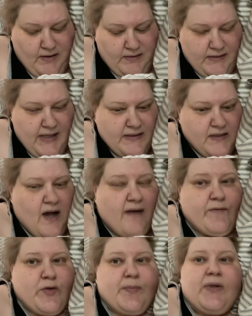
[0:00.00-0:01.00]
less
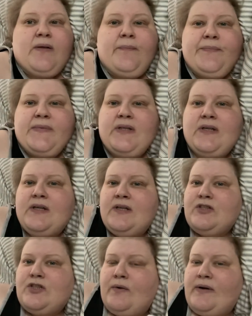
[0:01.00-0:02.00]
comfortable.
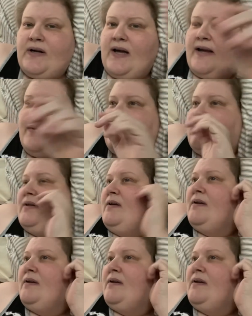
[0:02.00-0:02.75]
So uh, I would